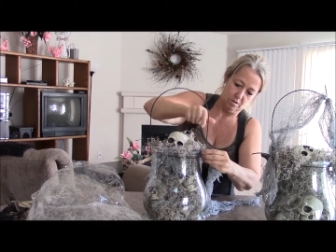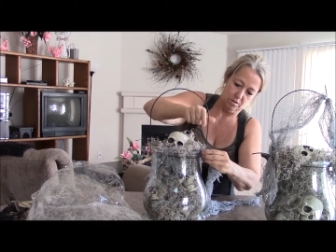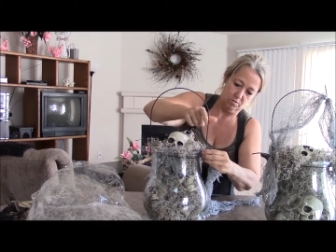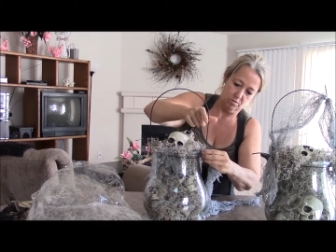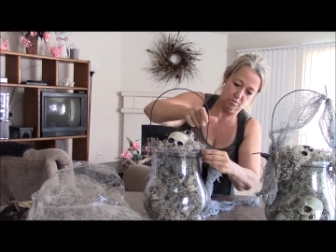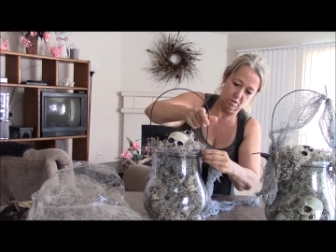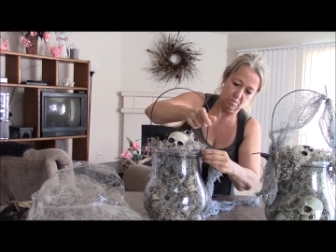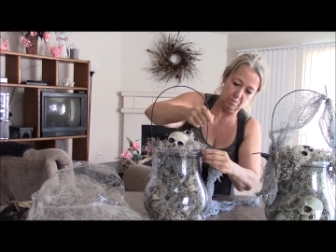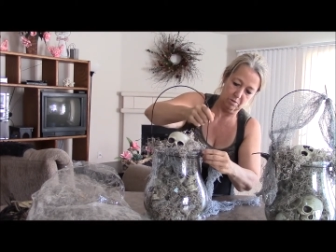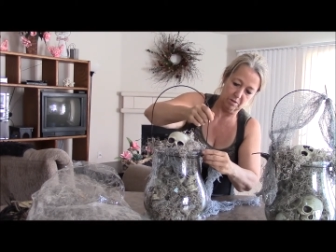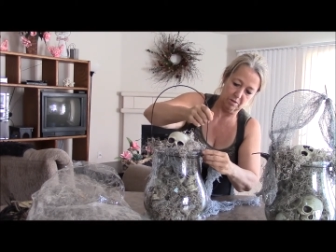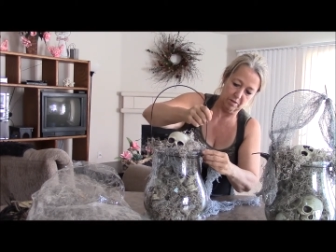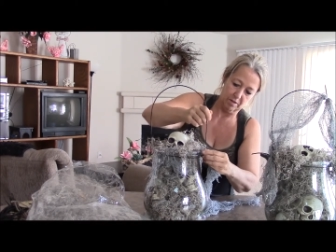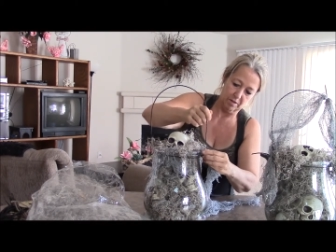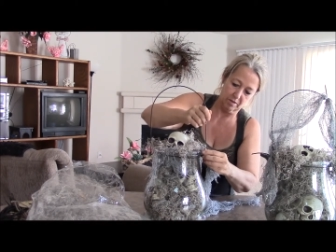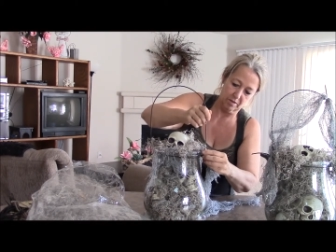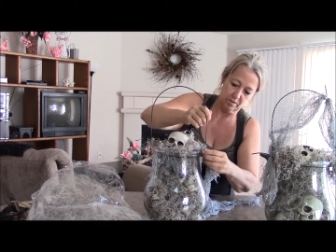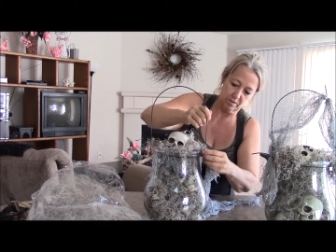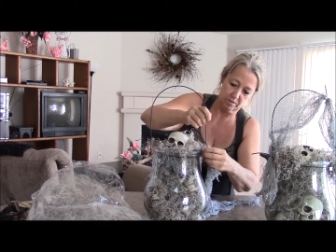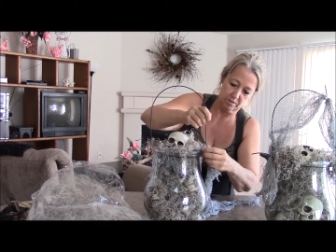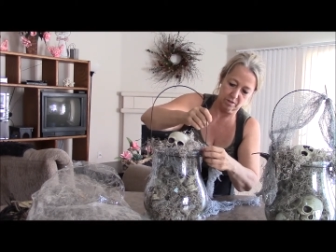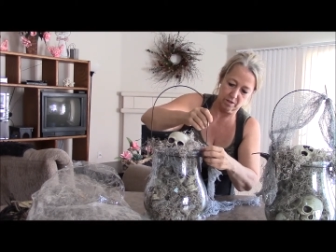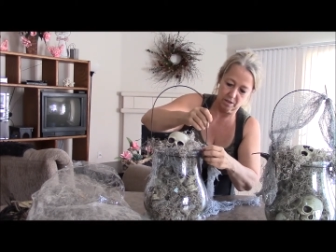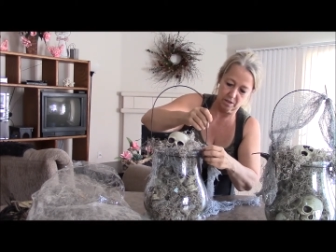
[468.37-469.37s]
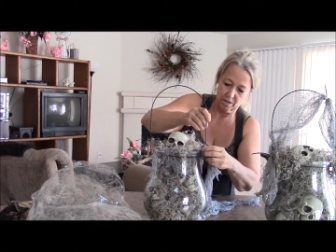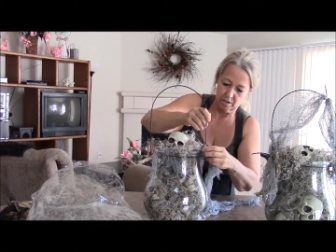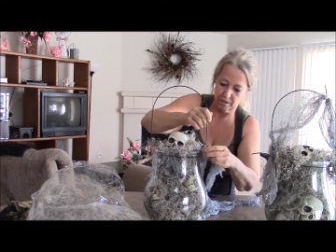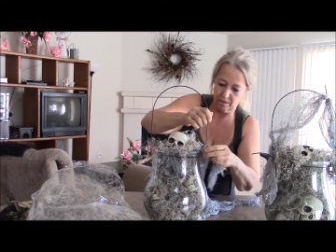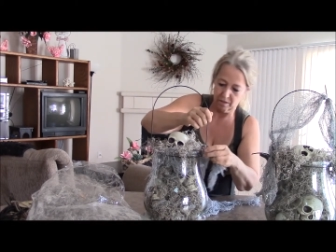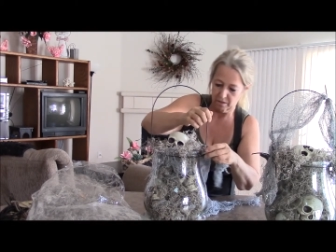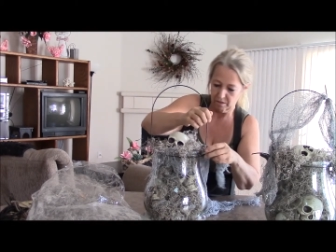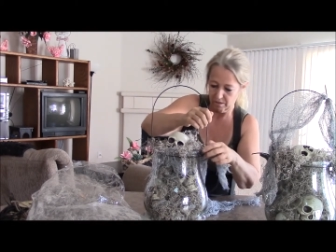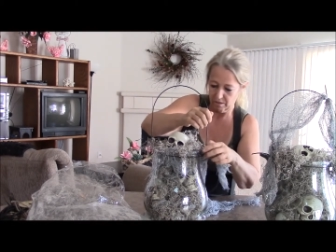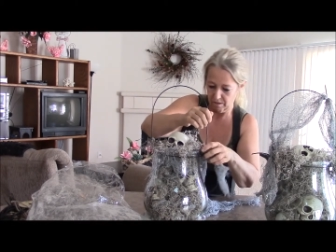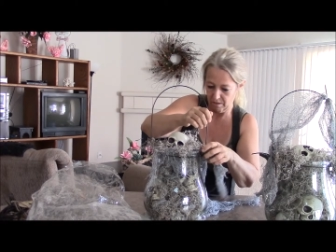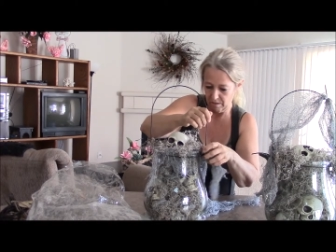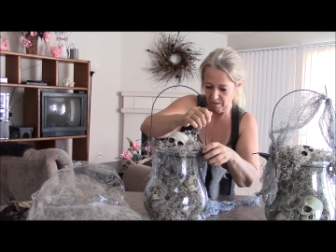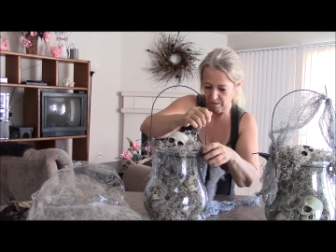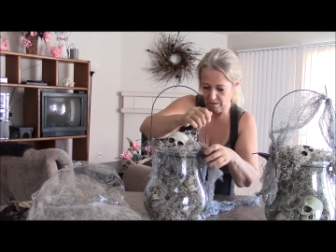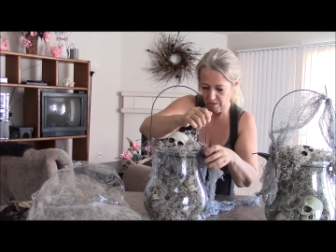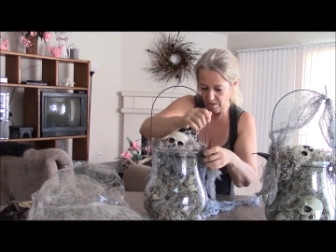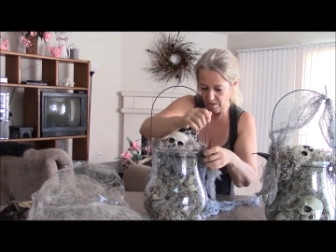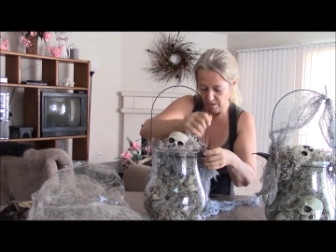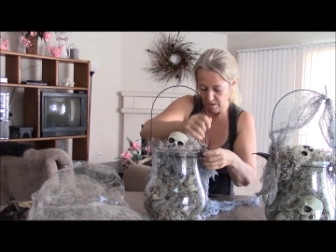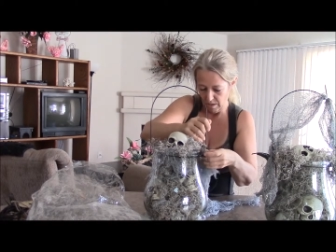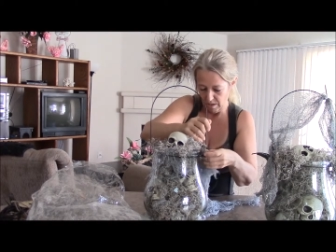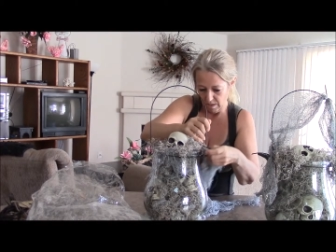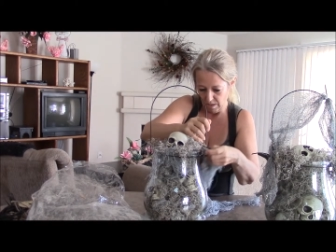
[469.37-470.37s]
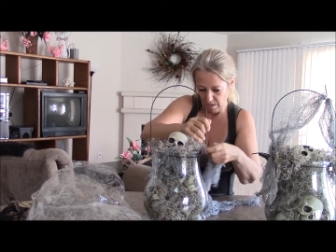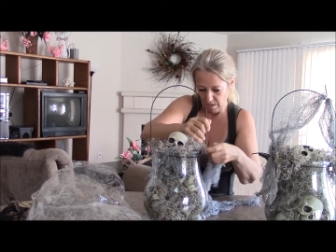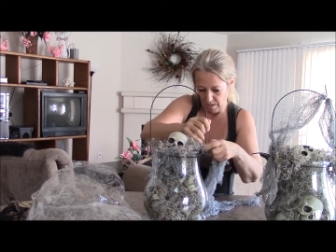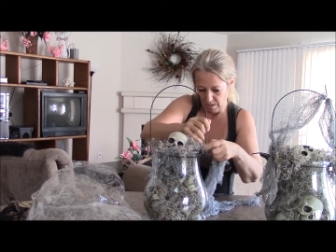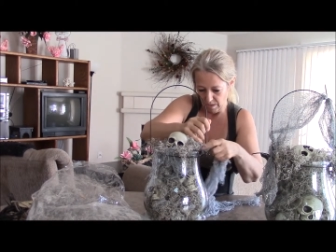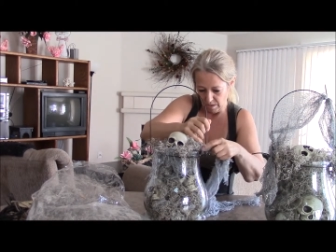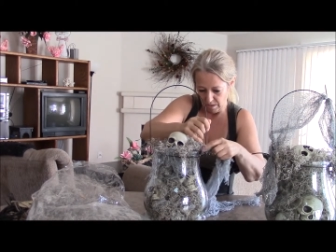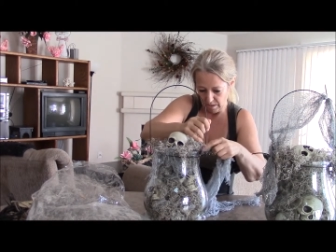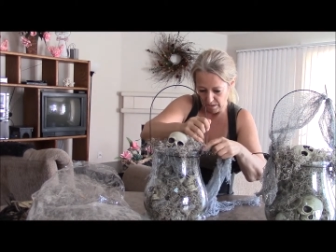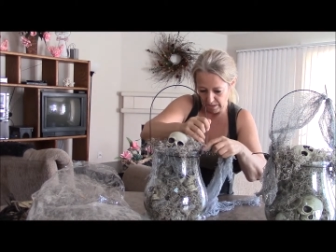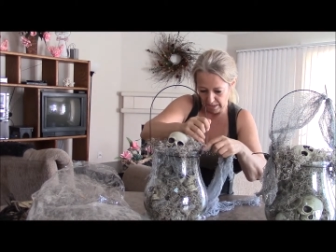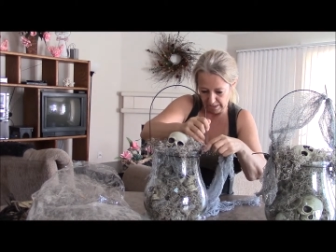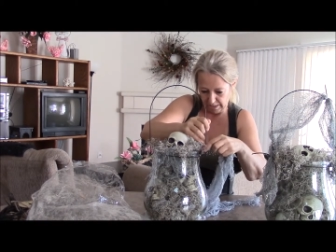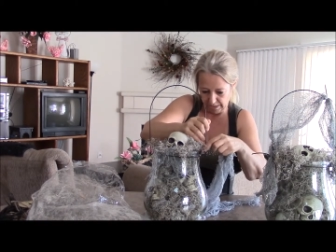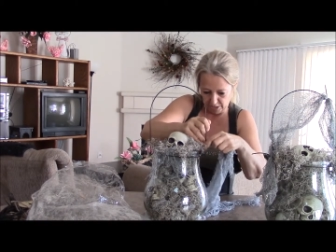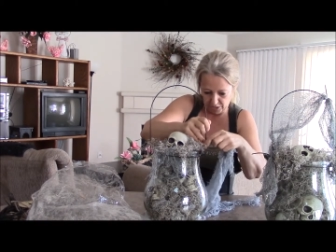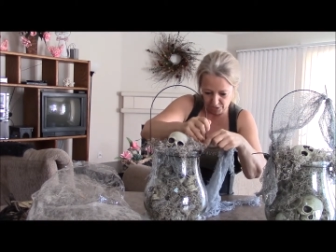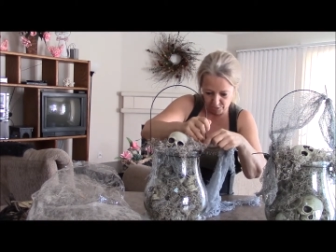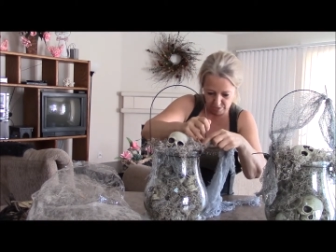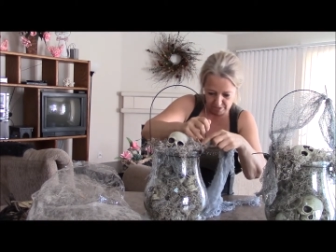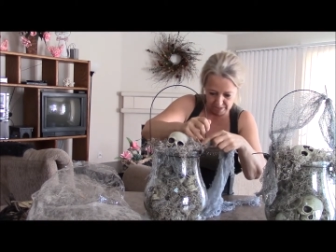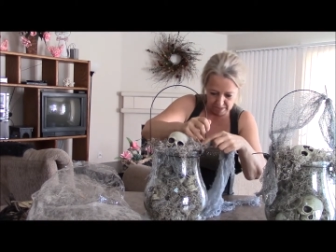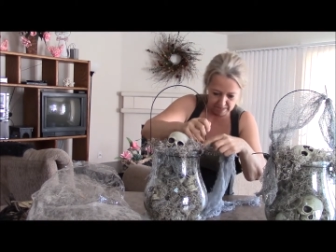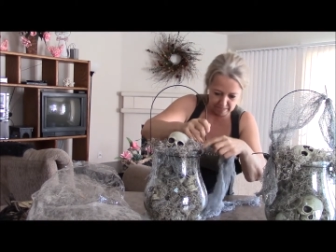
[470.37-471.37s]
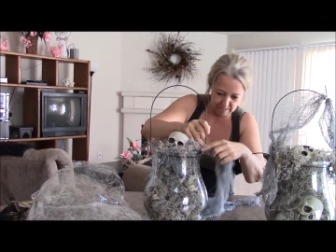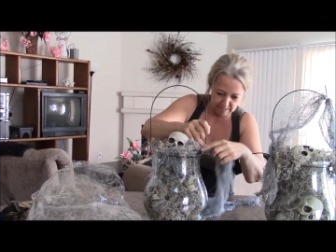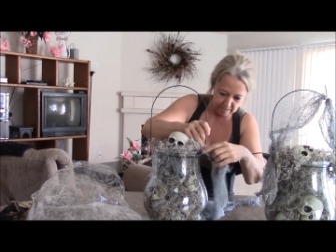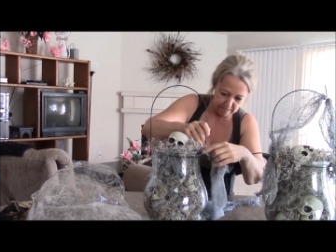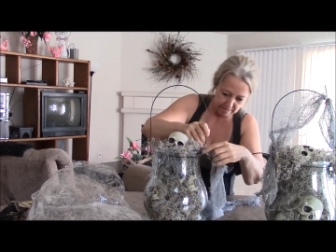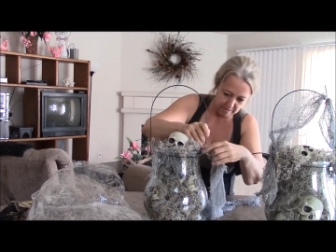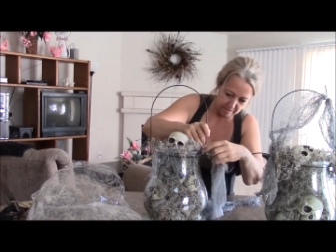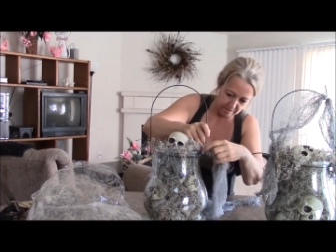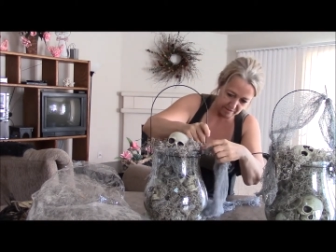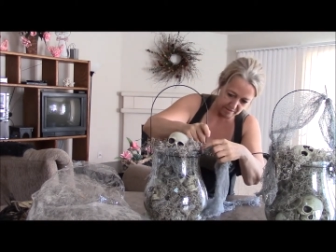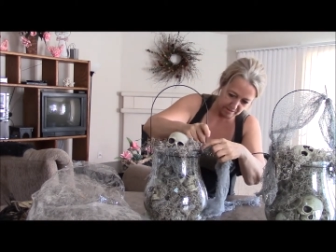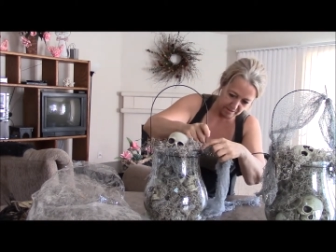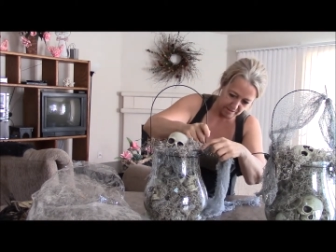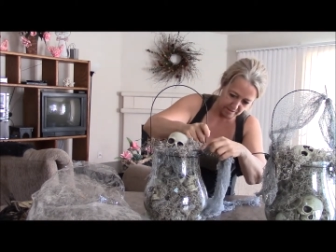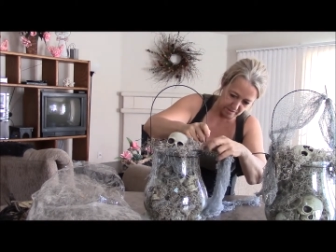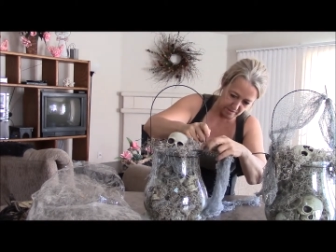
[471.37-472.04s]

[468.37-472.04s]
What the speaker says: drape it on the other side. Kind of tricky getting these things to